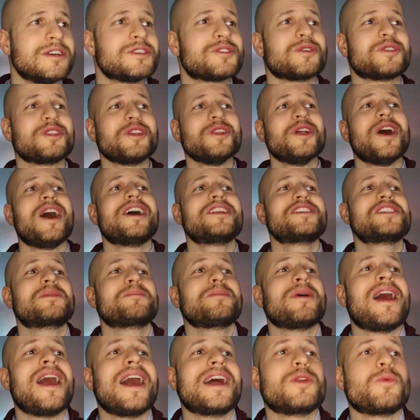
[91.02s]
So the logic
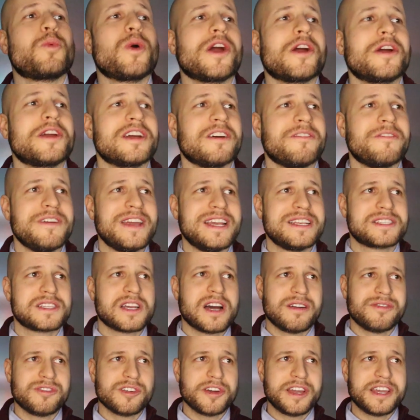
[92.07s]
behind wearing a face
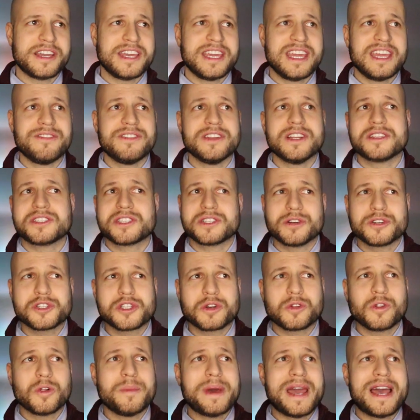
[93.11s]
covering, even a
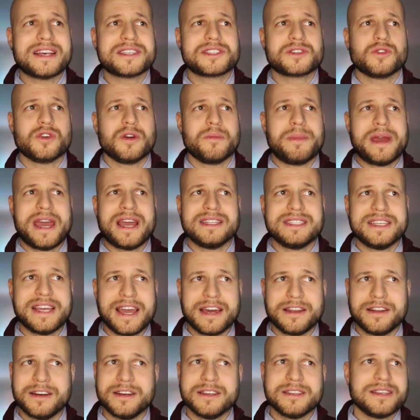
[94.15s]
surgical mask or a
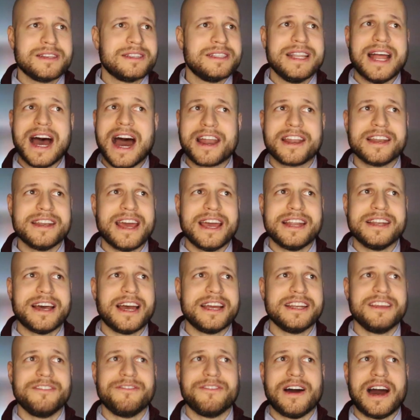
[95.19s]
bandana, not an
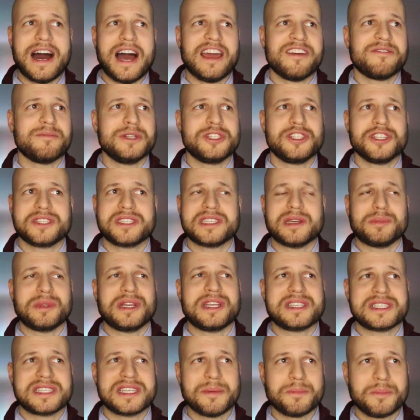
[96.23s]
N95 but just
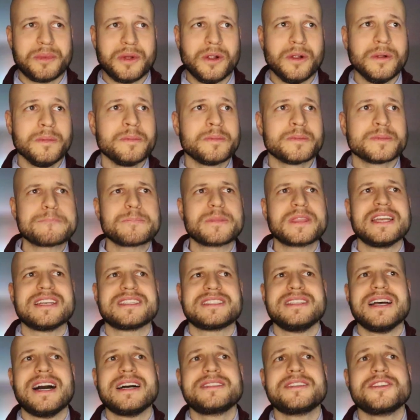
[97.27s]
something simple,
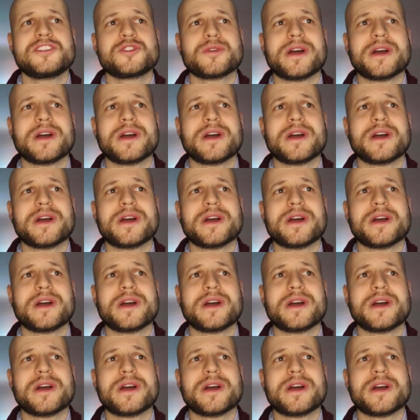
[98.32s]
is not to